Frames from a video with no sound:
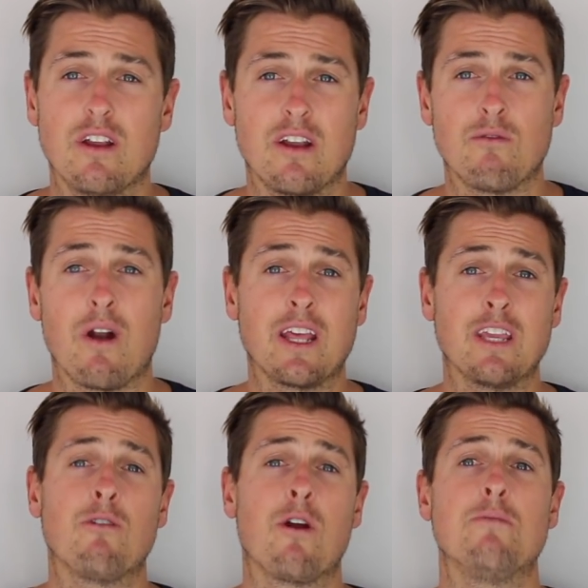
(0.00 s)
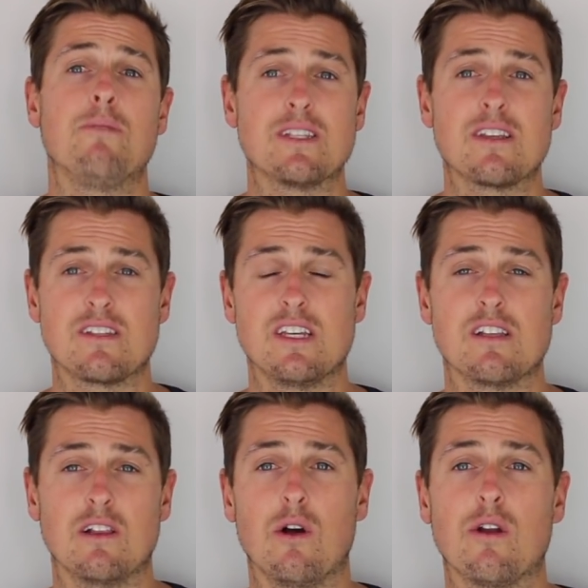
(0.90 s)
And running your own business is
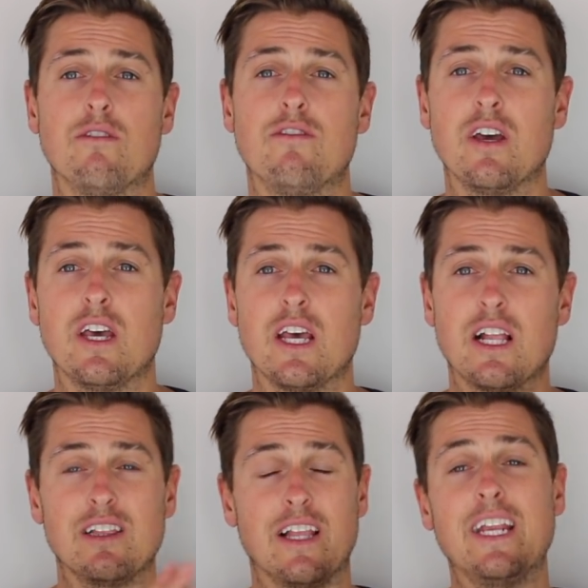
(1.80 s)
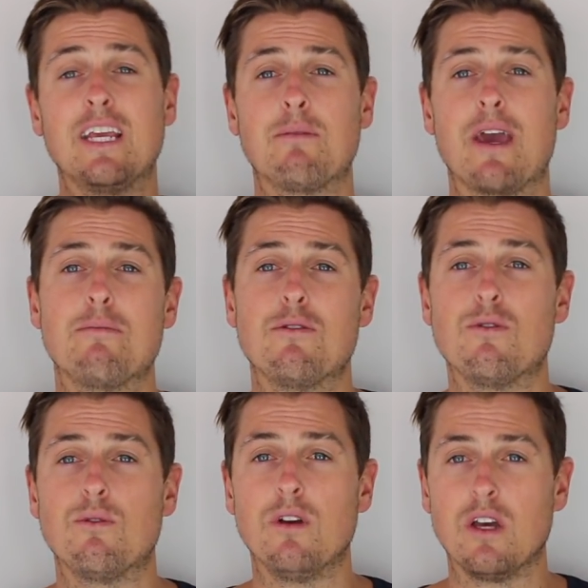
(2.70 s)
a lot of leading
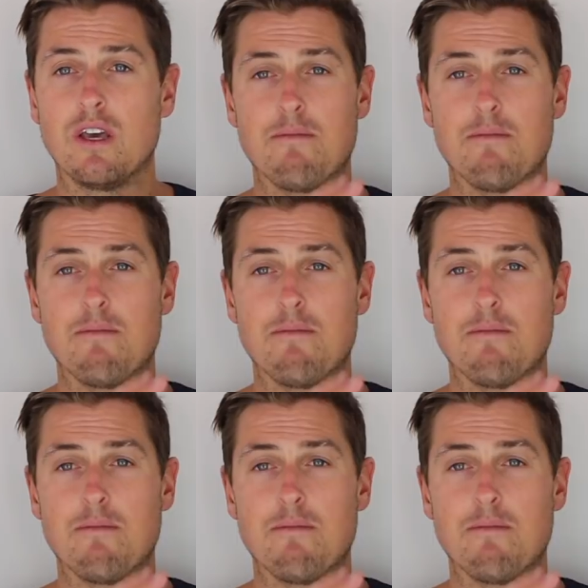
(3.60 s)
people,